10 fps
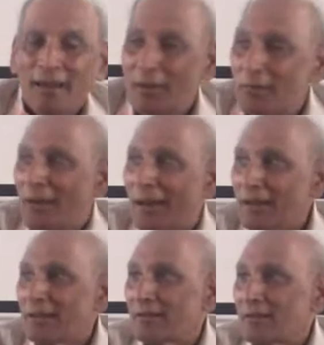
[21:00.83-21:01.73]
In
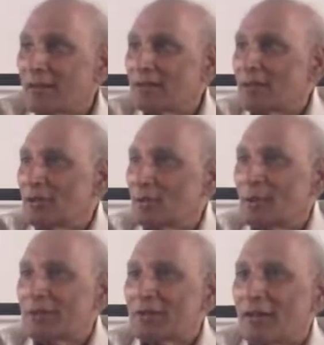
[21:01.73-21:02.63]
fact, the
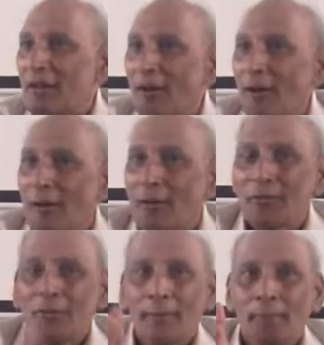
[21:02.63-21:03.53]
situation
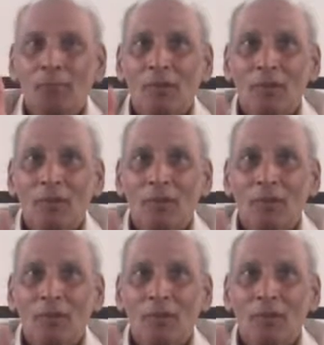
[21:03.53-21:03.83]
of